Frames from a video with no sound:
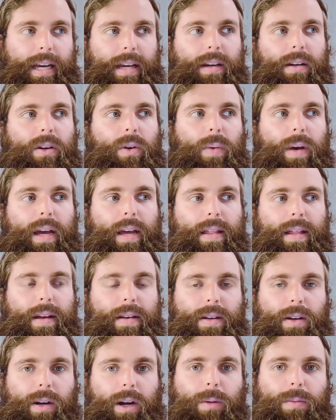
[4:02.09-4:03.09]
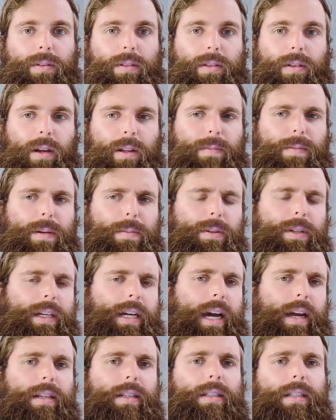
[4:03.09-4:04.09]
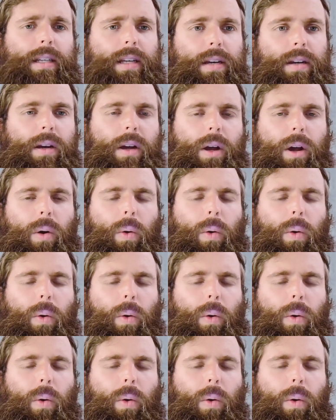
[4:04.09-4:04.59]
it in a way that helps other people to kind of see